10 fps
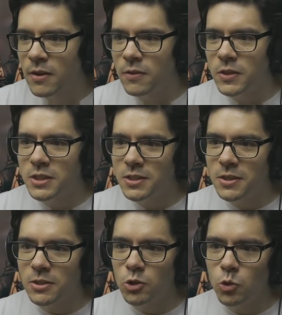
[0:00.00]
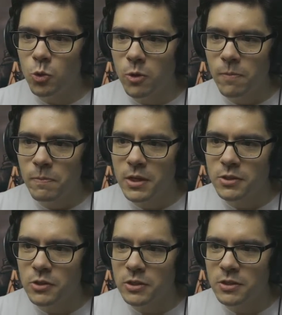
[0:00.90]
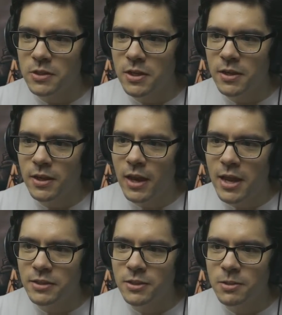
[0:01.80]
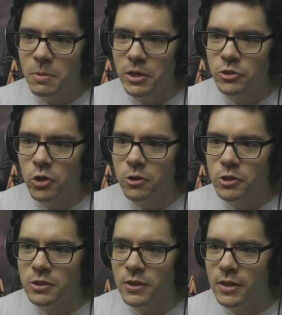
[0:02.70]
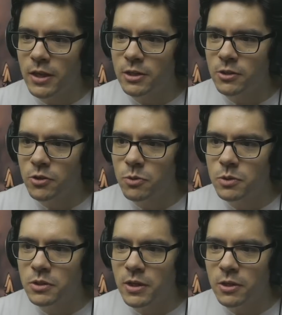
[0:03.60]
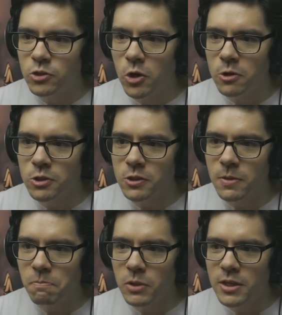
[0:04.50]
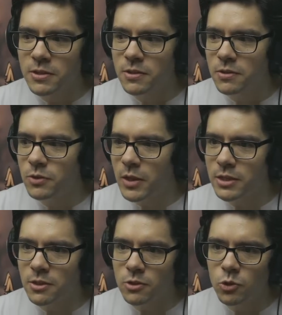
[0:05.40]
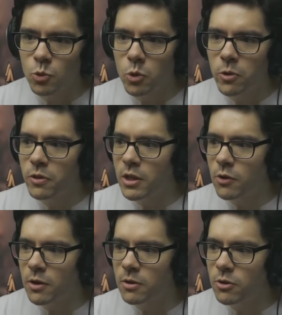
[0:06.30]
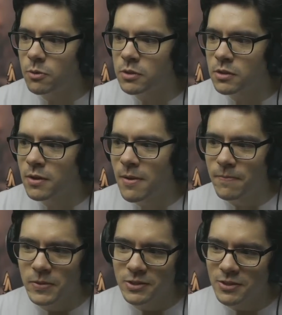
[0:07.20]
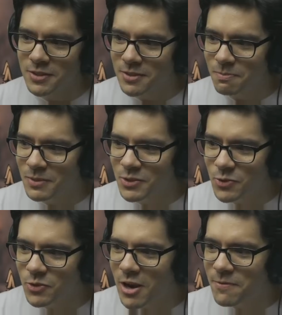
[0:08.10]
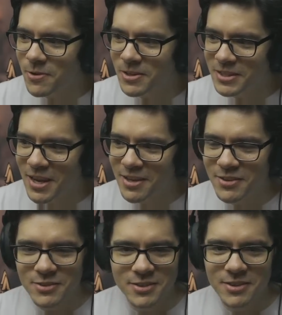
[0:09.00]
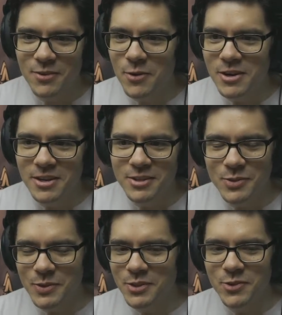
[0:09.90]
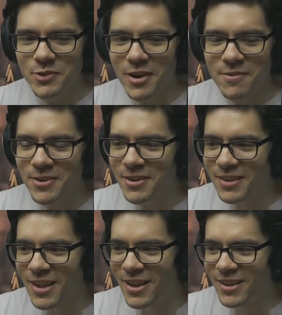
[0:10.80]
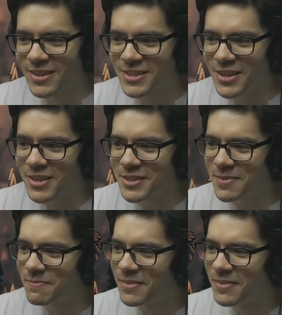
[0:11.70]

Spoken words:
this is a tool, because you can see it has this many charges and then it's used and the charges deplete. So that's a tool that you can use. It's just a screwdriver attack. You turn Hornet into a screwdriver. It's awesome.